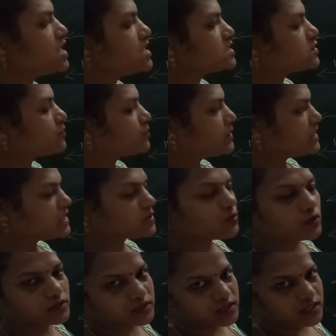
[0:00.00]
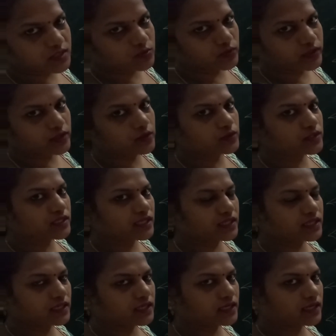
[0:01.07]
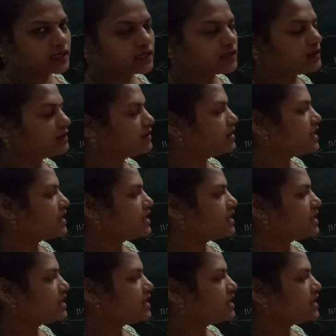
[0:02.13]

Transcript: So please watch this video till the end